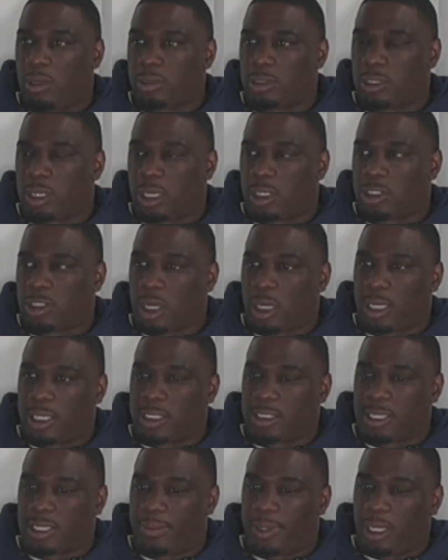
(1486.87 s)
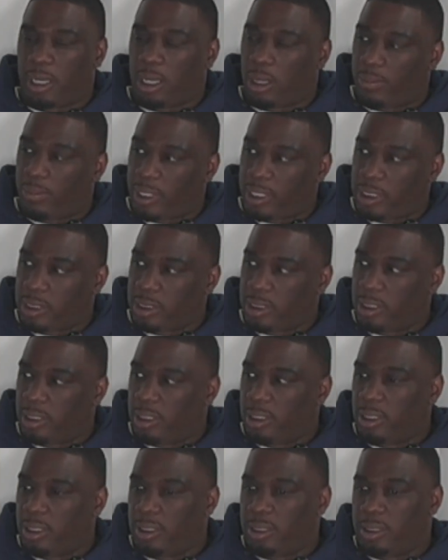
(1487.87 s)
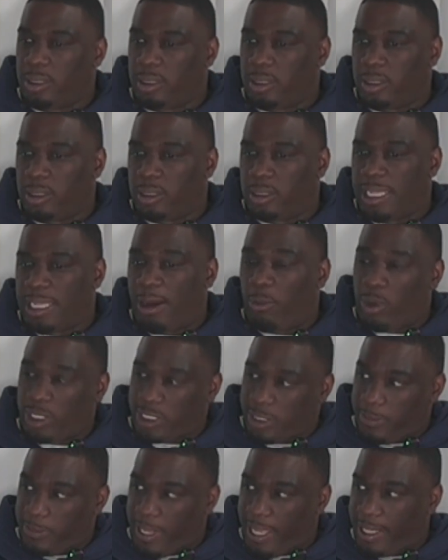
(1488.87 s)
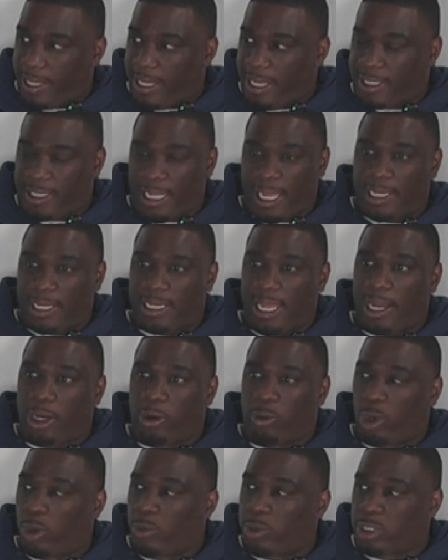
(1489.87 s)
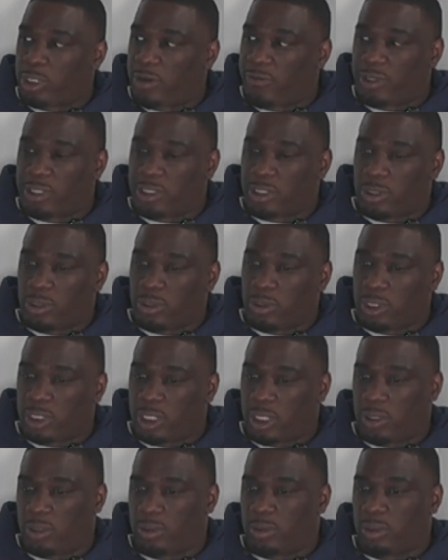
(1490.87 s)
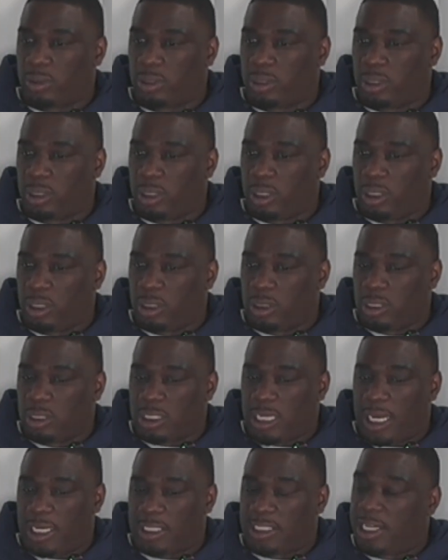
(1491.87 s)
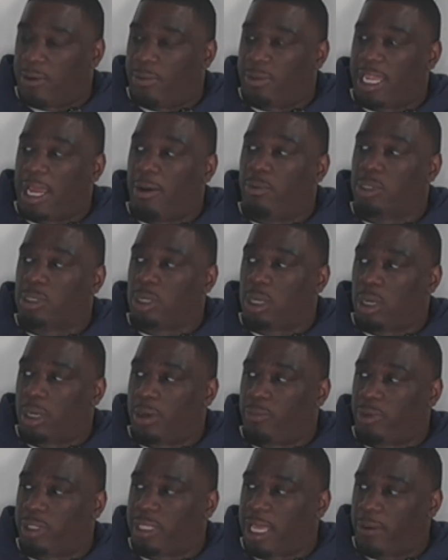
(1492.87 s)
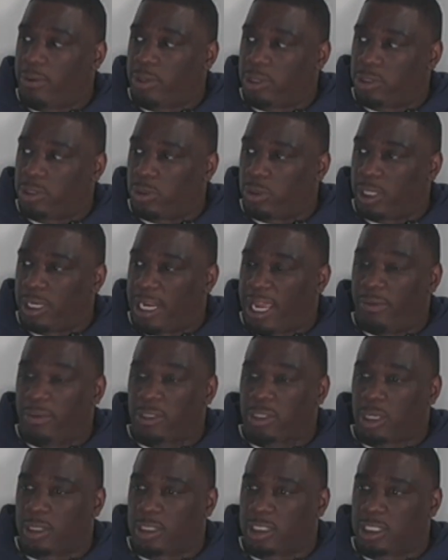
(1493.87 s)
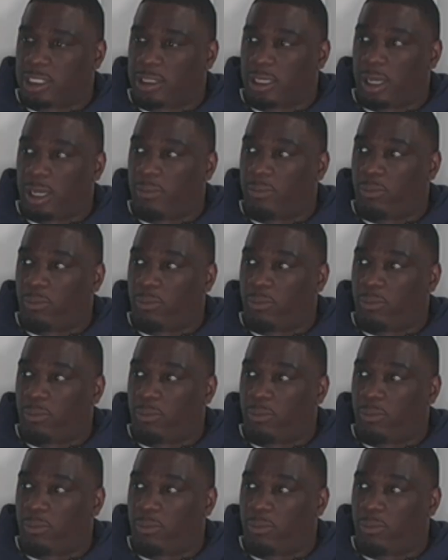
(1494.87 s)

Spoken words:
Start talking to some of the homies. that wasn't playing, that their career was over too. So just kind of see what they was on, what they was doing. They was on shit.